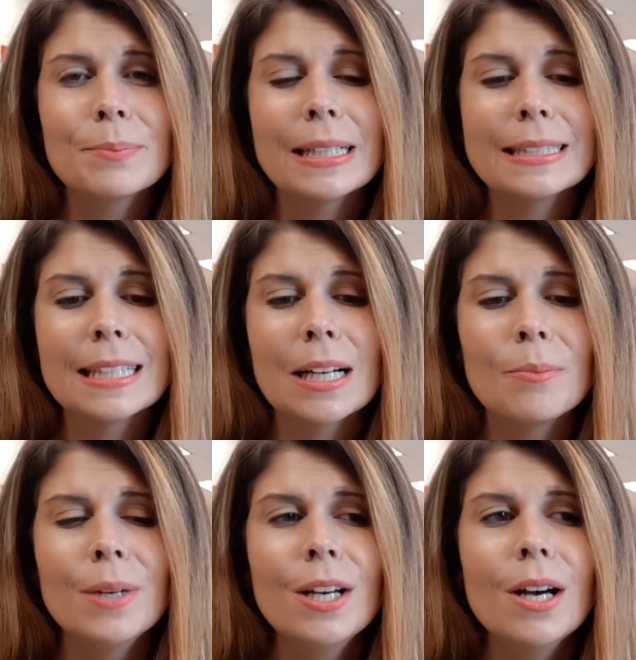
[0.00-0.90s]
But
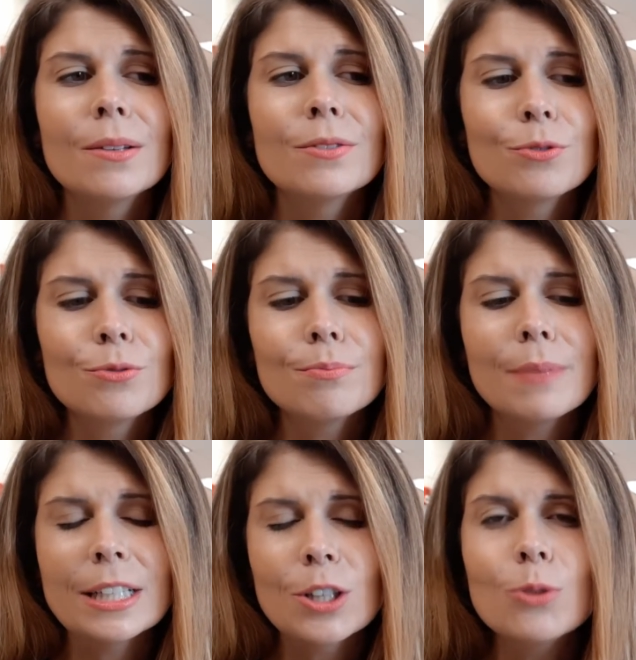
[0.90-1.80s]
um,
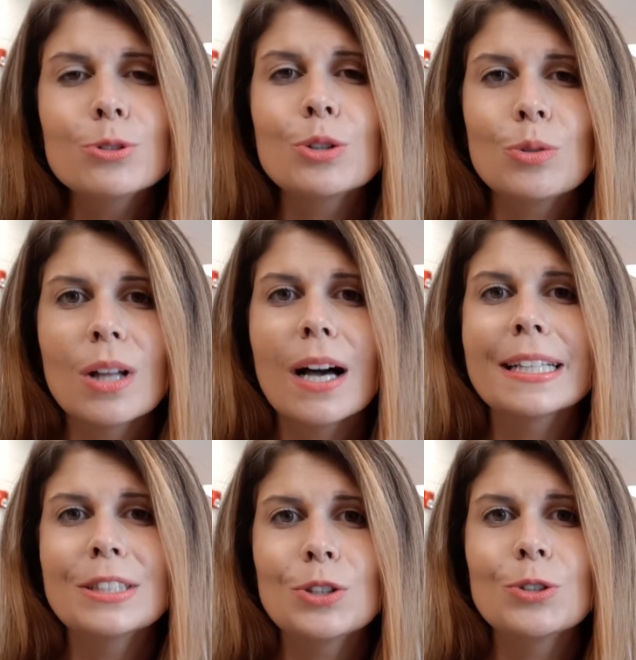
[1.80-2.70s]
my go to line
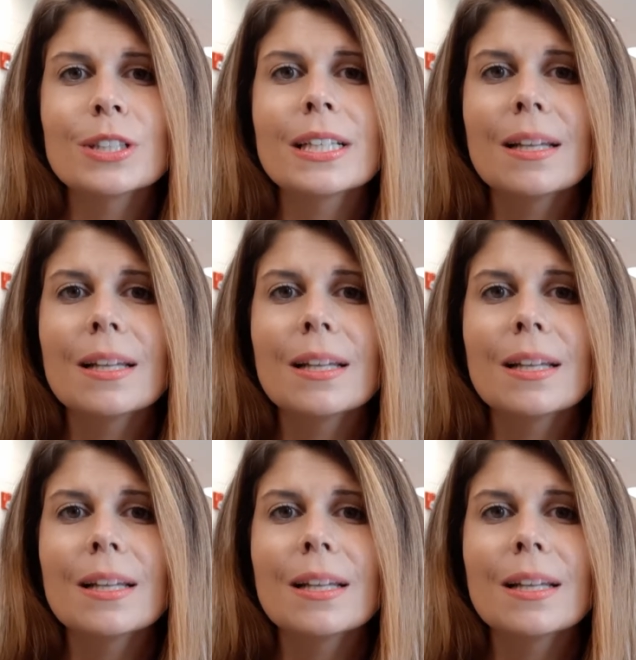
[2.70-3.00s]
is usually,